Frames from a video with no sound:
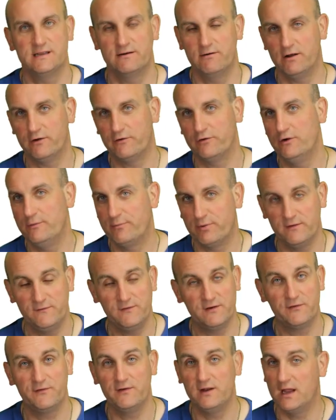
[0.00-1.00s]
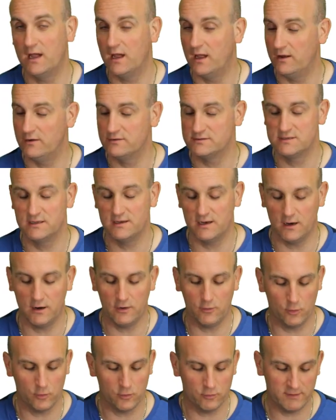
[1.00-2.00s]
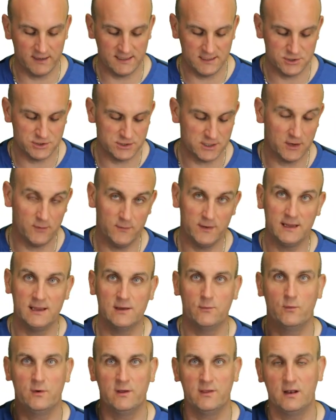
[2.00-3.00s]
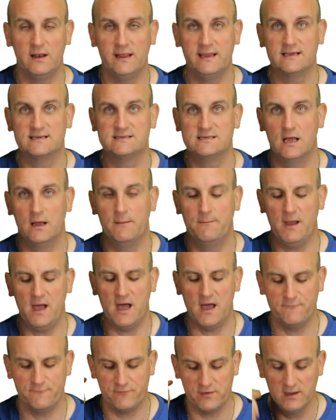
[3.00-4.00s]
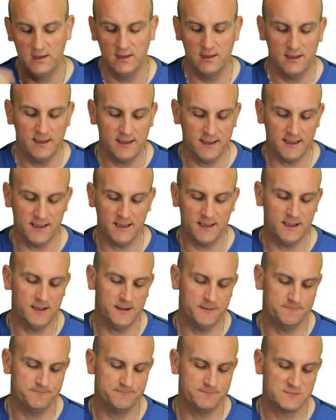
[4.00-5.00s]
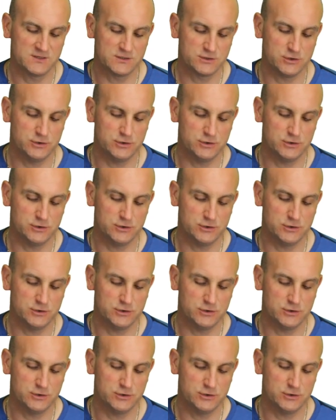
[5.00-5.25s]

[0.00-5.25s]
There are 2 previous videos that are already showing with links above to